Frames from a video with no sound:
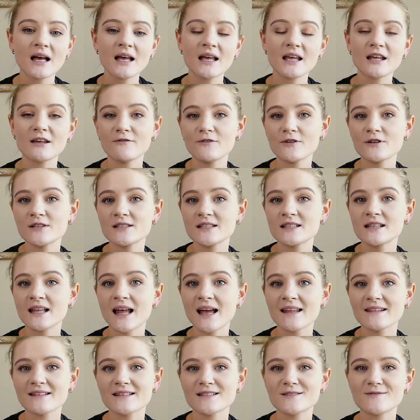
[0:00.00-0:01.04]
If you did
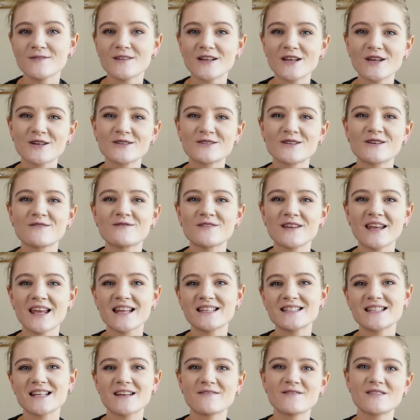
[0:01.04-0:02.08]
like this video, don't forget
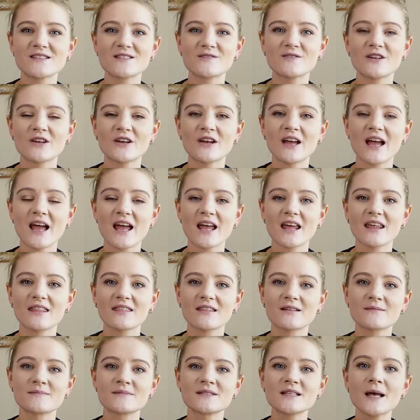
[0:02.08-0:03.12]
to give this video a
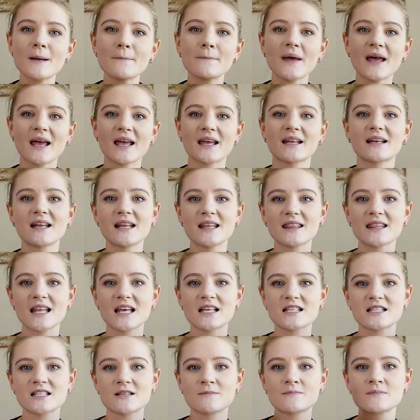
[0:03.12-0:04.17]
thumbs up and hit
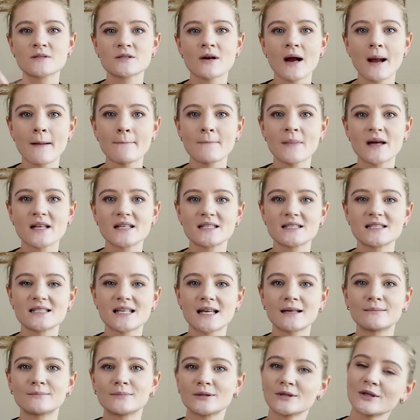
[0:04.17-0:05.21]
that subscribe button
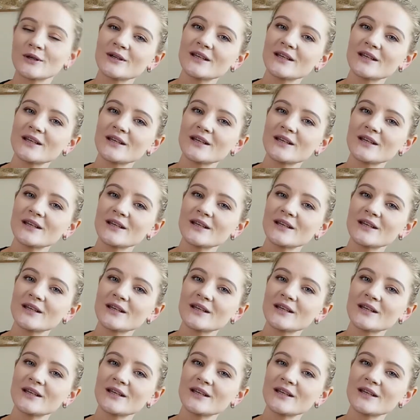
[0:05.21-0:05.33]
down below.